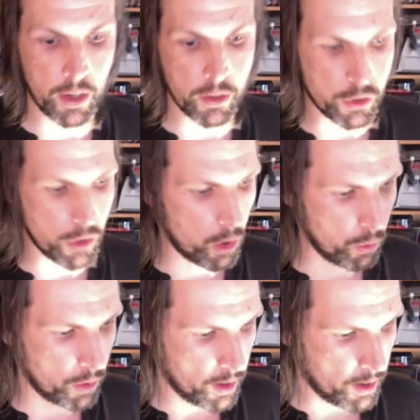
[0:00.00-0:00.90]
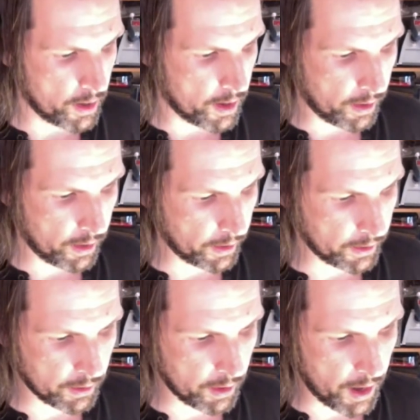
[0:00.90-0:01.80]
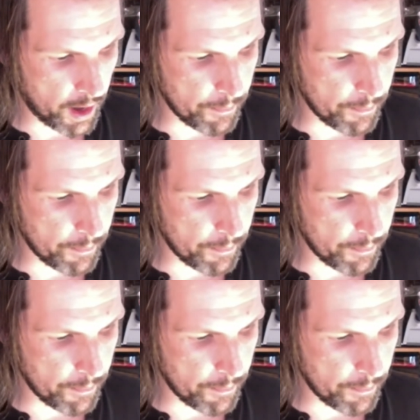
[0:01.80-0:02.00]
And so, like,